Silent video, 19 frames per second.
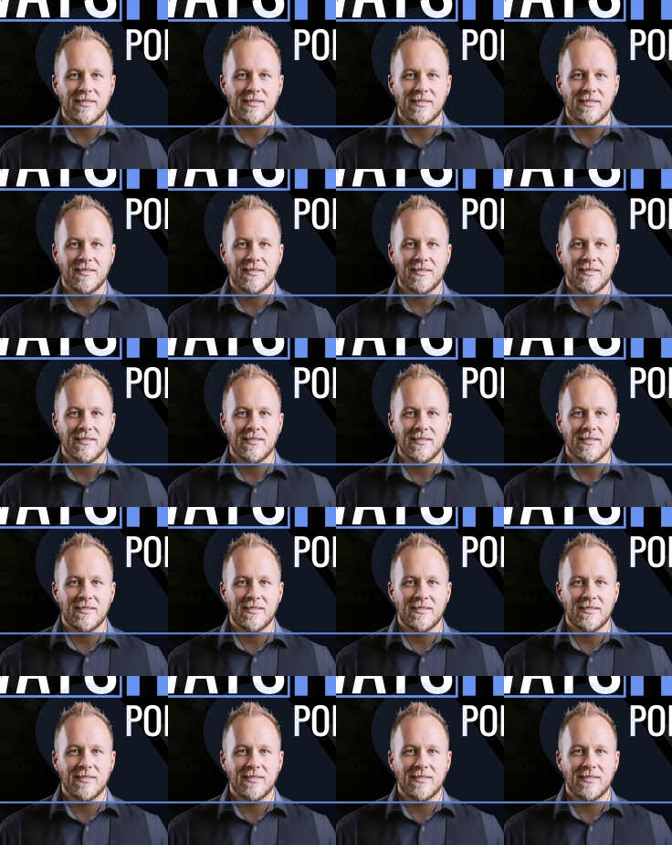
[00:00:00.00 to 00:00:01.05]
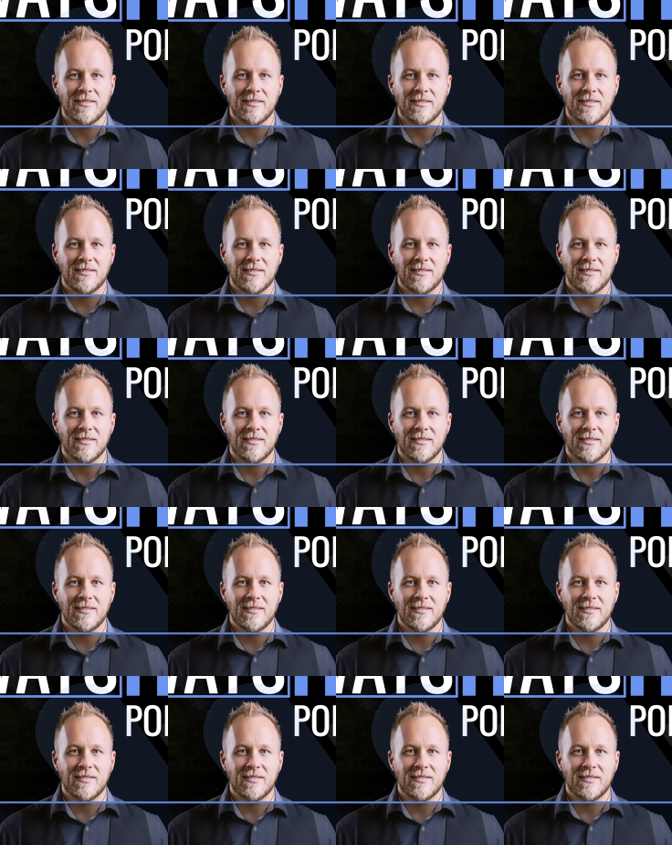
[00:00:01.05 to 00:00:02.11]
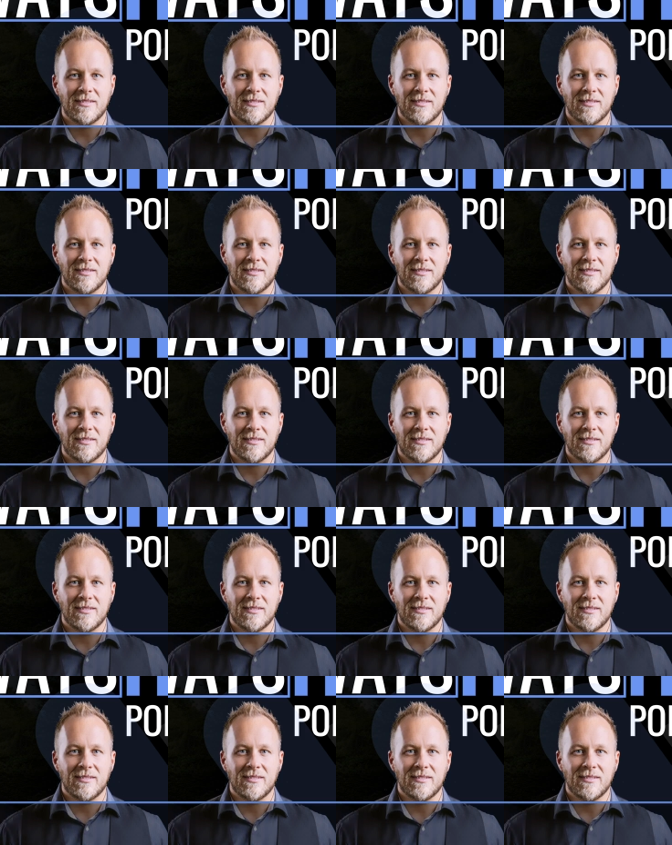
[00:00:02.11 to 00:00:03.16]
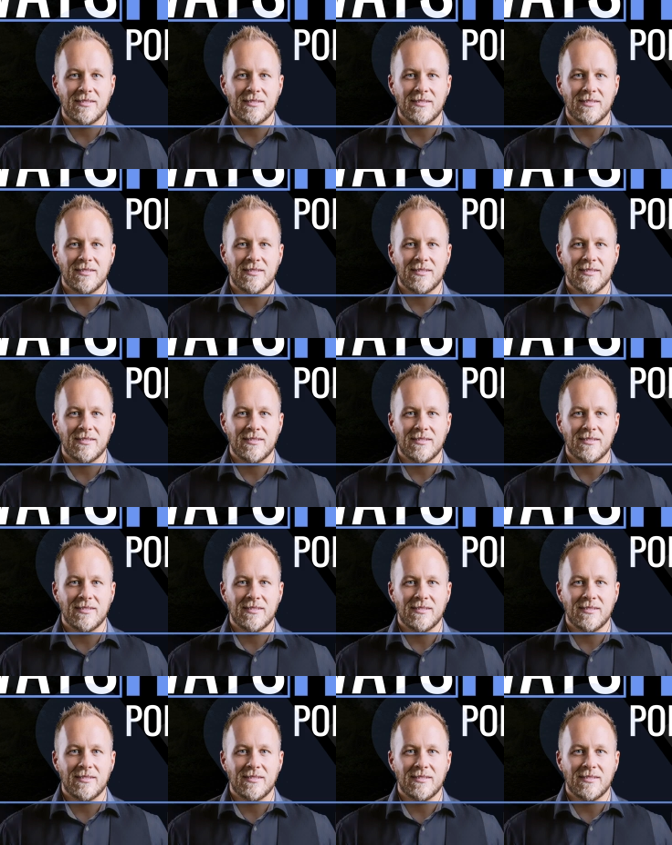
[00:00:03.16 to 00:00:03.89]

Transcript: [no speech]